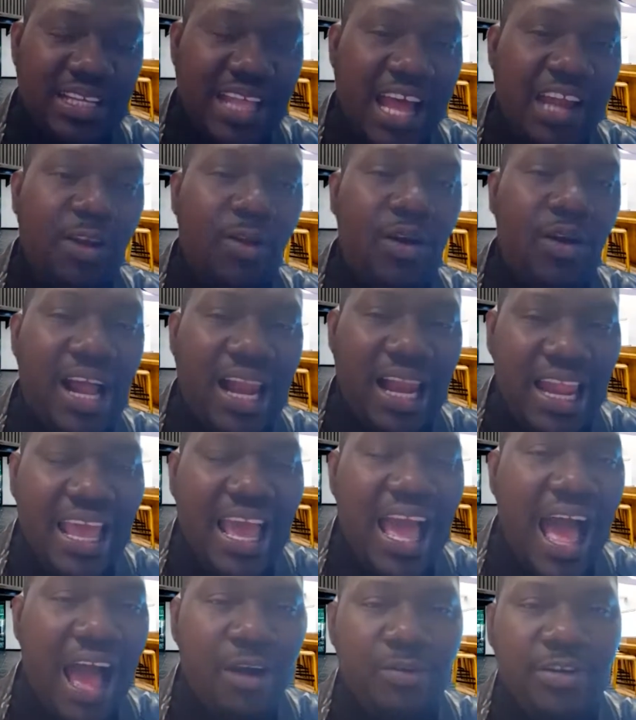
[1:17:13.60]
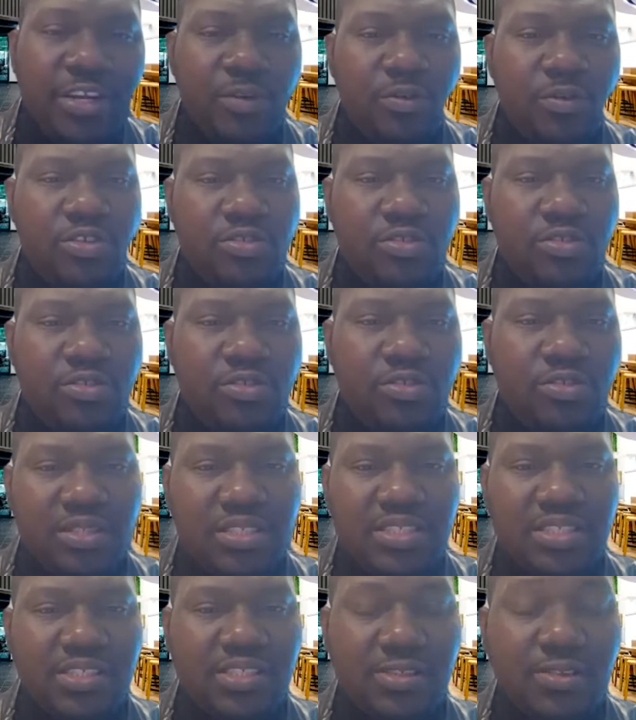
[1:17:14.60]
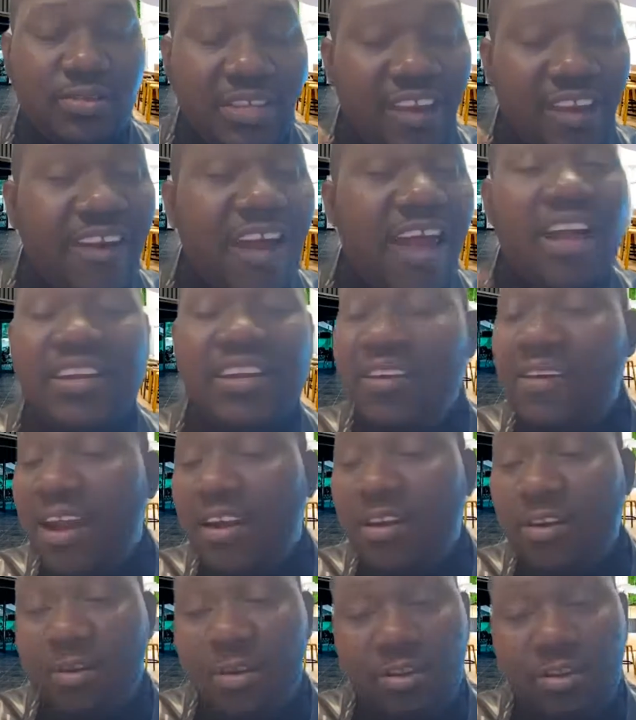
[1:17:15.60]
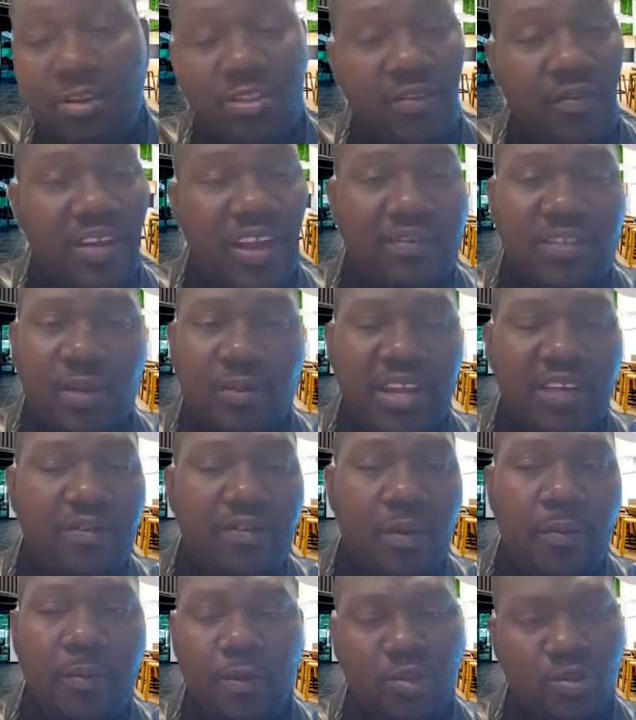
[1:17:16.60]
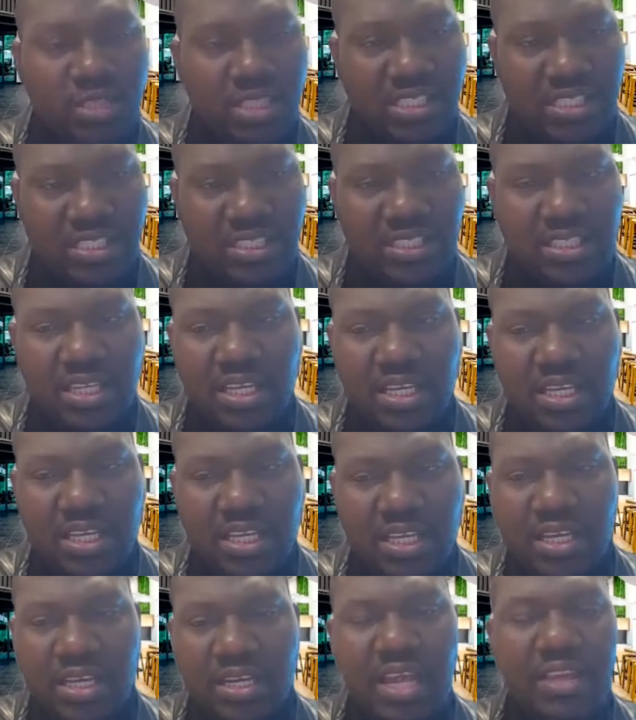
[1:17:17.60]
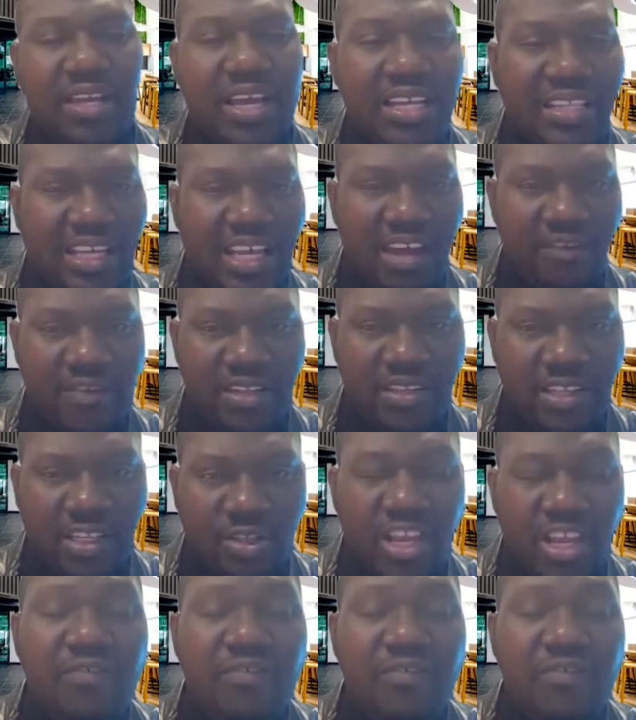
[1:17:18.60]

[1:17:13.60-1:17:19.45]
are not clear how they will do it. So there are lots of dev opportunities that you can take advantage of.